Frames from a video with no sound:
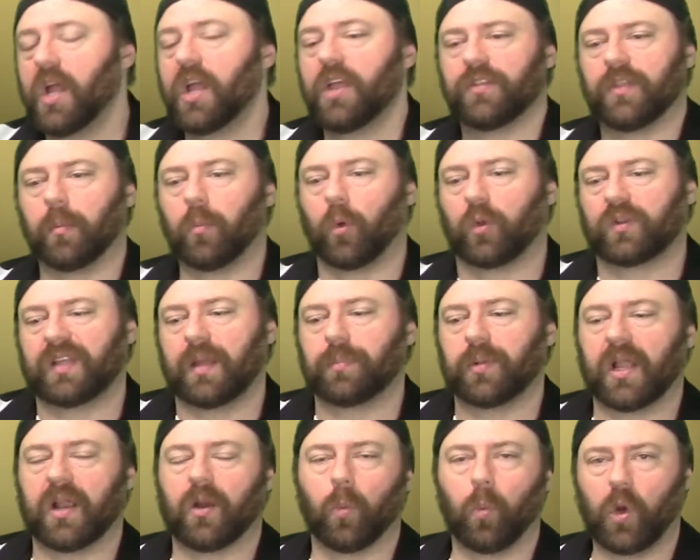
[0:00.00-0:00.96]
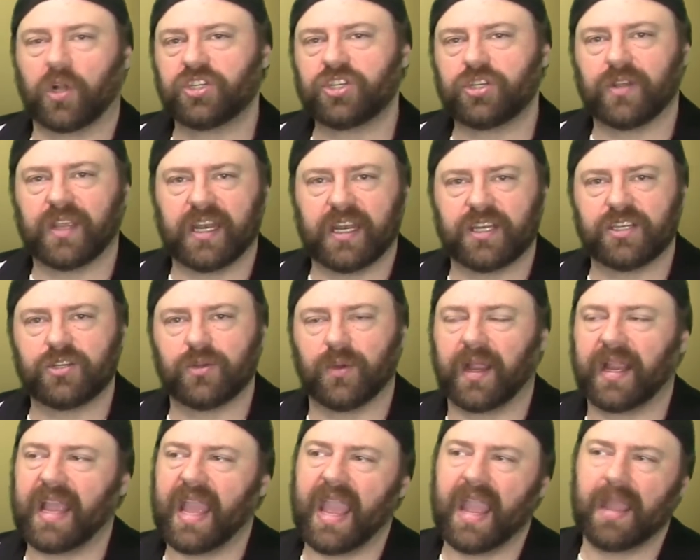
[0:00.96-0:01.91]
The multiplayer, once you get into a
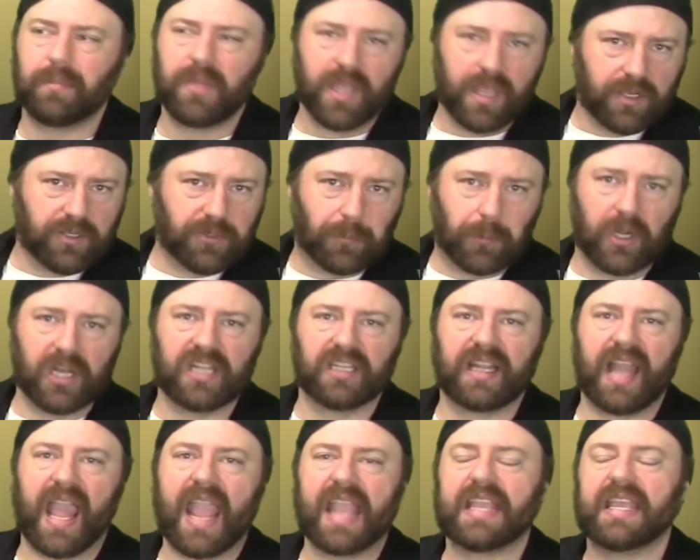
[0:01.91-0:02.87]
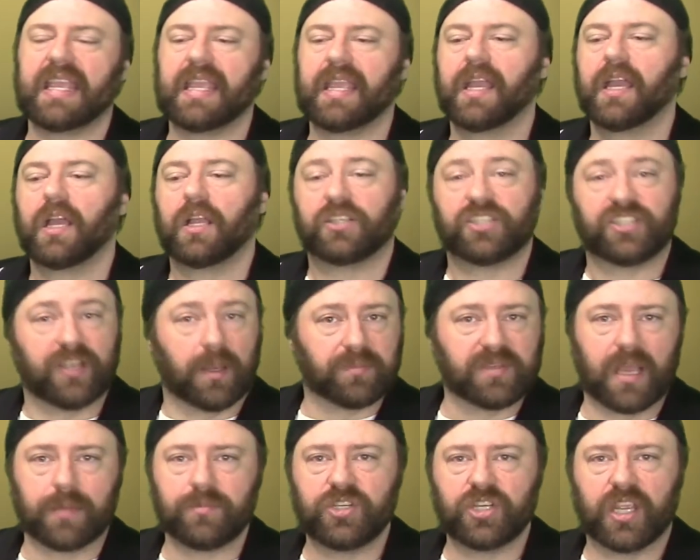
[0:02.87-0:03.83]
game, it's pretty laggy.
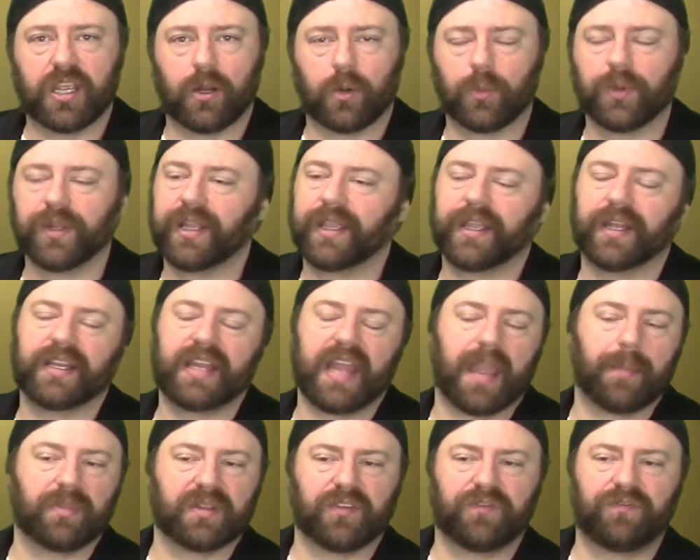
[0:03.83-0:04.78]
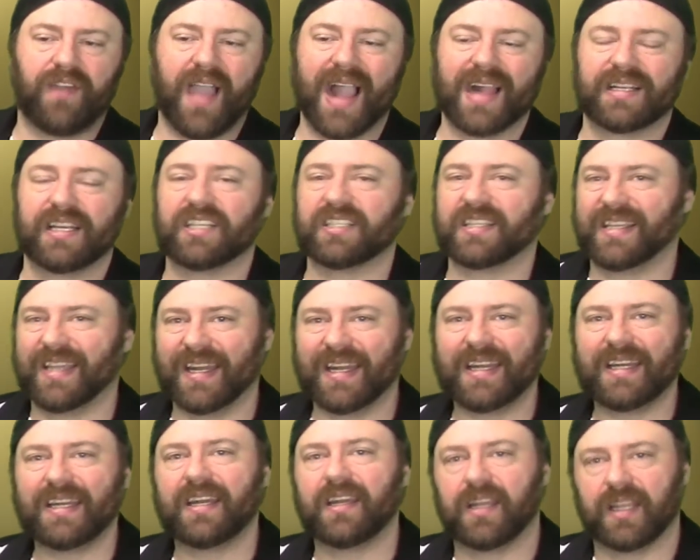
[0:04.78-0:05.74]
Sometimes you get a really good game, but the fact is,
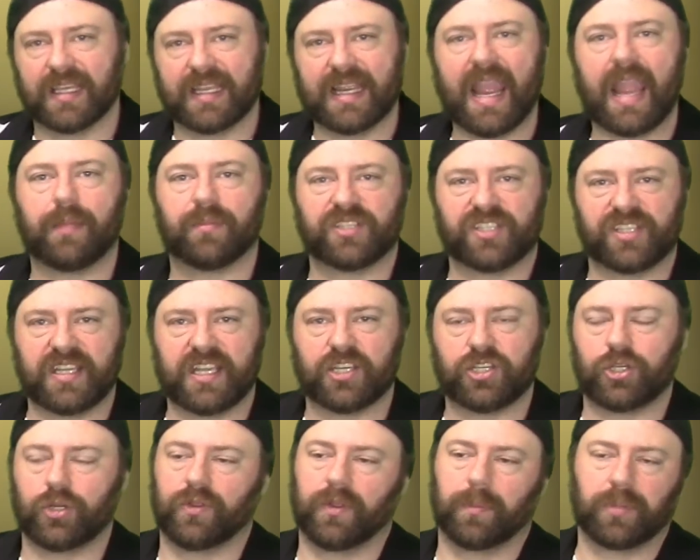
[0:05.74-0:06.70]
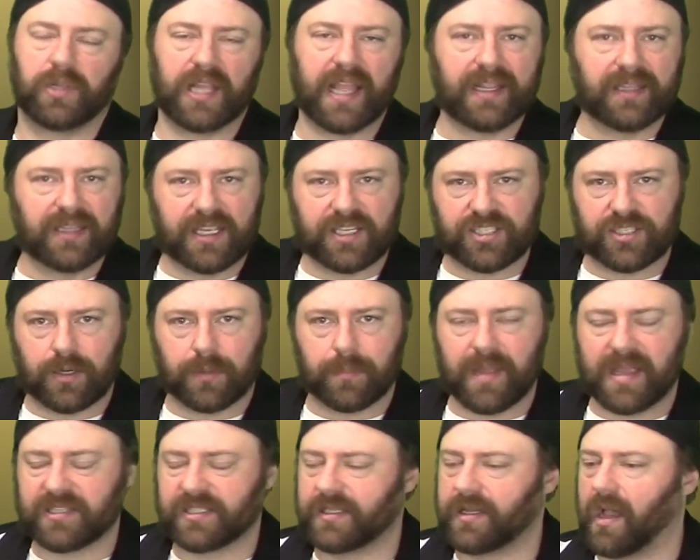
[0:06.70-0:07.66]
getting into the game is the issue. The playlists are
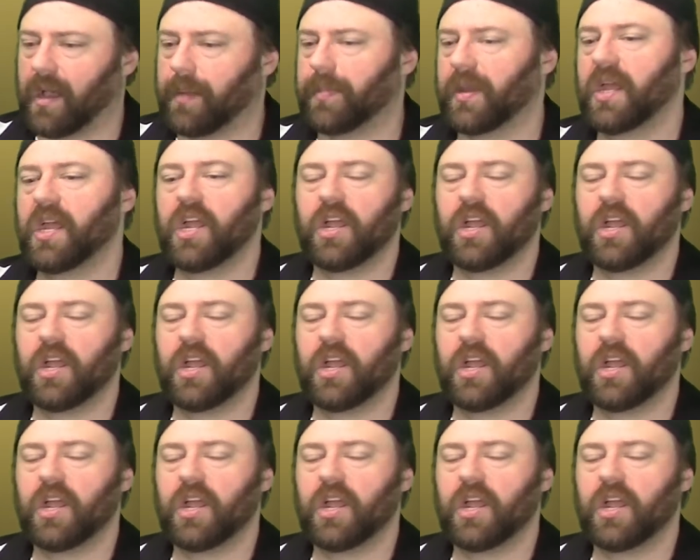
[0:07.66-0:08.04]
messed up.